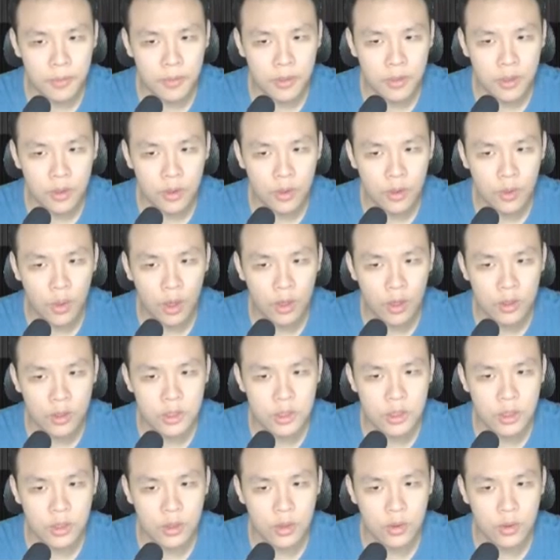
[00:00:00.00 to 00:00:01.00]
you
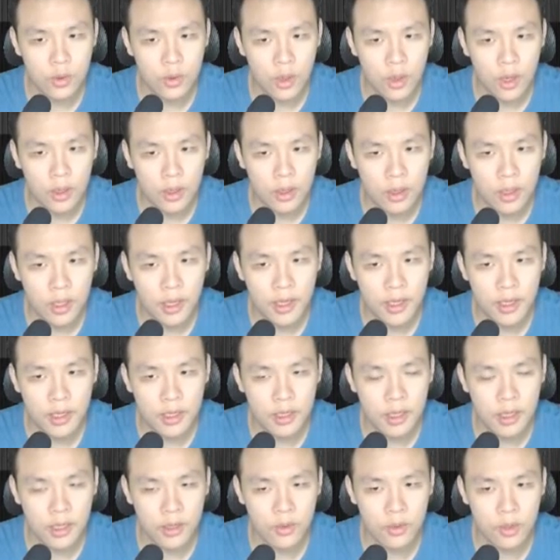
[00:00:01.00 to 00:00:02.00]
also like
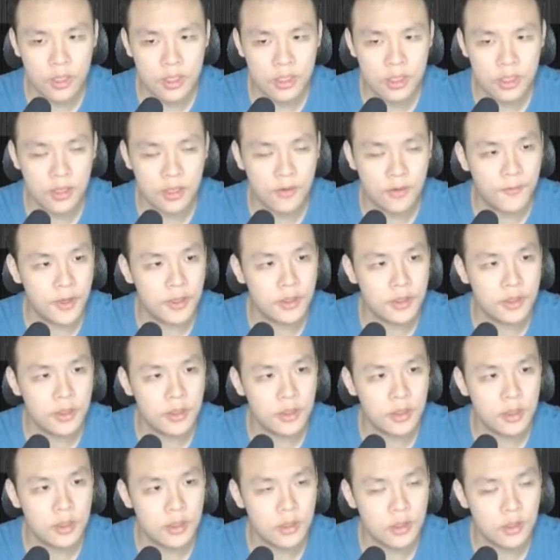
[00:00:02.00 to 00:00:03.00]
increase
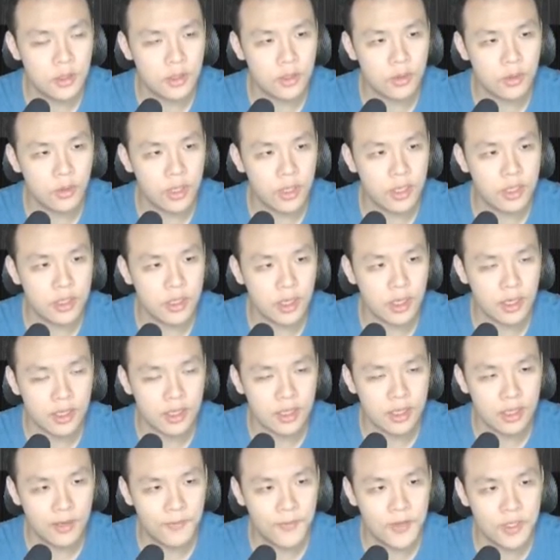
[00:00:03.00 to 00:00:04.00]
defense. So this way it's like a
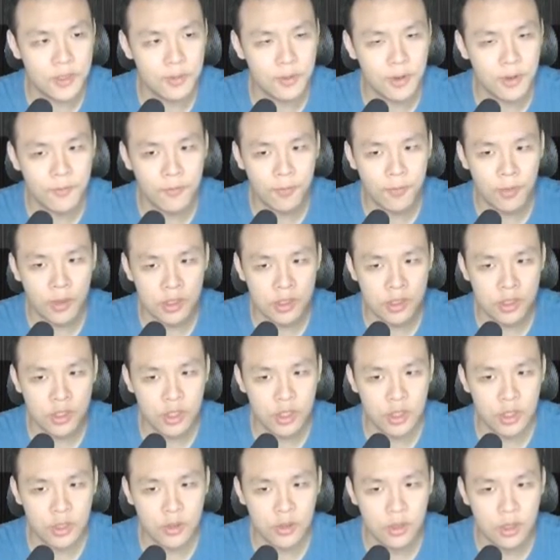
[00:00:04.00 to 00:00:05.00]
defense buff plus
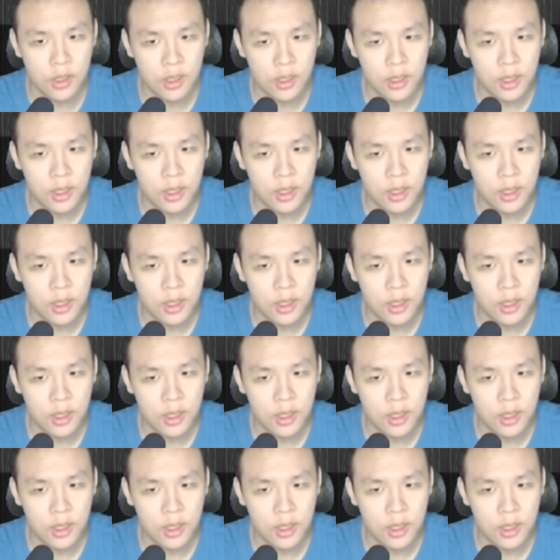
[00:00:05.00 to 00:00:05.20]
shield.